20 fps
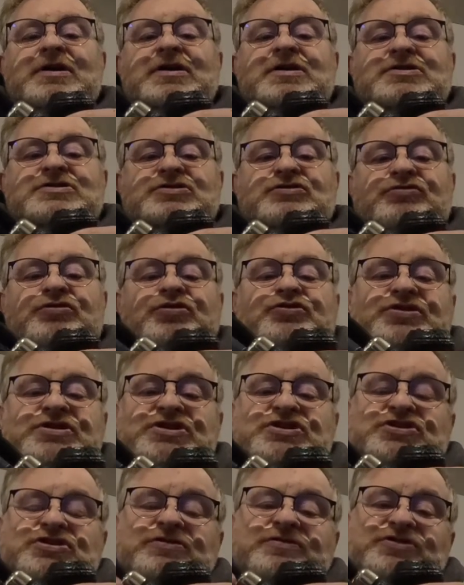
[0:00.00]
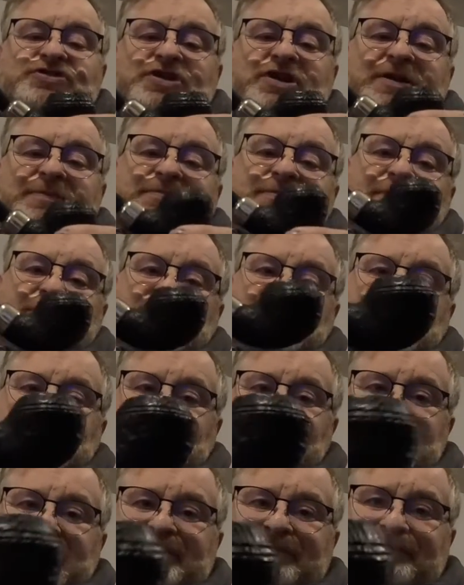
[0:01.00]
It's a Rhodesian shape, can you
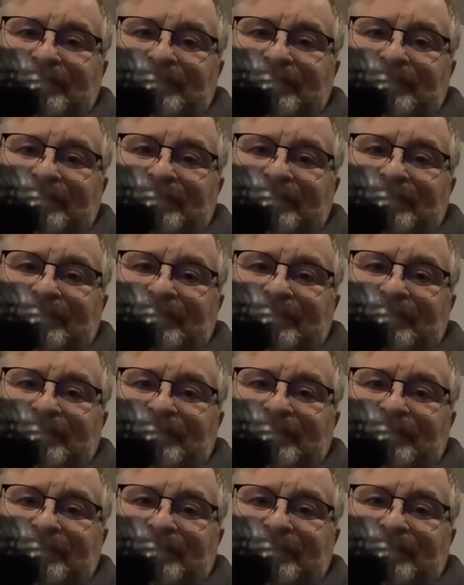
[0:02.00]
see?